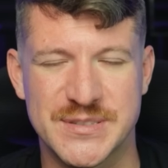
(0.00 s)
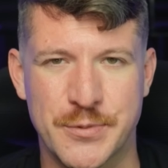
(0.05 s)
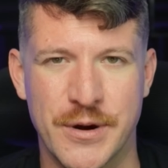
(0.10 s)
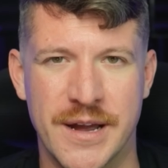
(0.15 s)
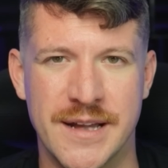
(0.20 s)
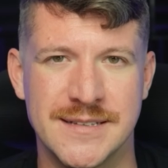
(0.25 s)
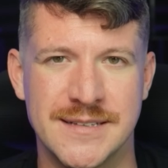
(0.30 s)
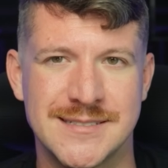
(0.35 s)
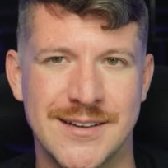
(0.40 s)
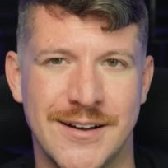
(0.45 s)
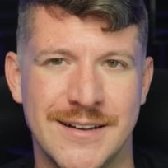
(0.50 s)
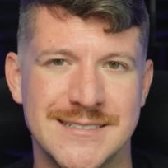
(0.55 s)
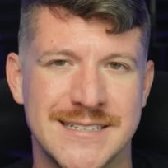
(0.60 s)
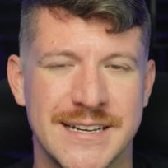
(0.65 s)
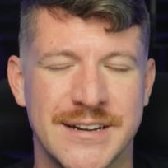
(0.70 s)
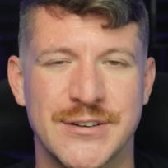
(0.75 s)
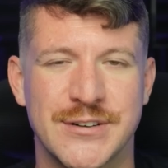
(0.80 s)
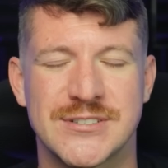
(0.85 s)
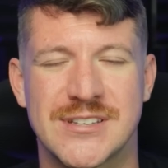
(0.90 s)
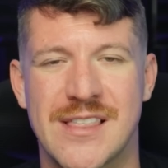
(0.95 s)
spreads on
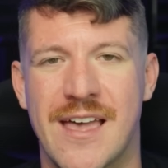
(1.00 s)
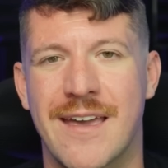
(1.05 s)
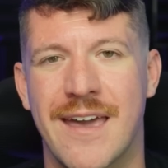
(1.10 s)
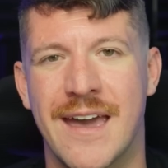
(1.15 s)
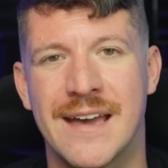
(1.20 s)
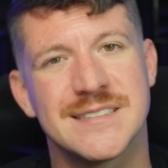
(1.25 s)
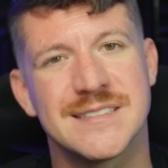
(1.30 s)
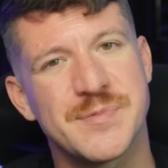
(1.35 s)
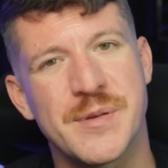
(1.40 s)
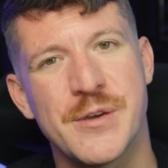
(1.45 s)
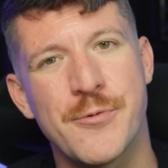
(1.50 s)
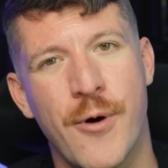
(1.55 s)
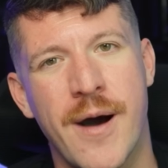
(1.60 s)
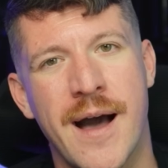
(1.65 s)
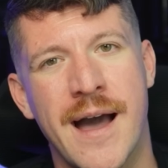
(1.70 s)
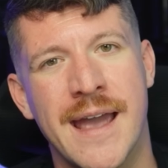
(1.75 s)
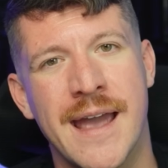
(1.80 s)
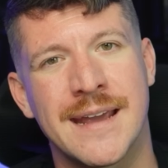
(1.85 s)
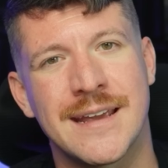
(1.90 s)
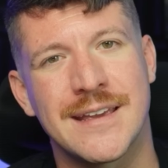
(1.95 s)
tickers like
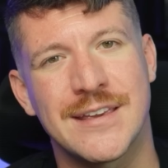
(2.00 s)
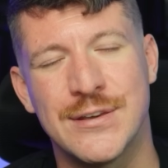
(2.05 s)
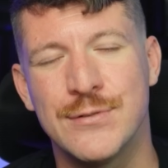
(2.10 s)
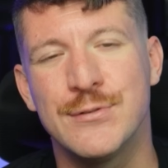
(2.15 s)
SPY,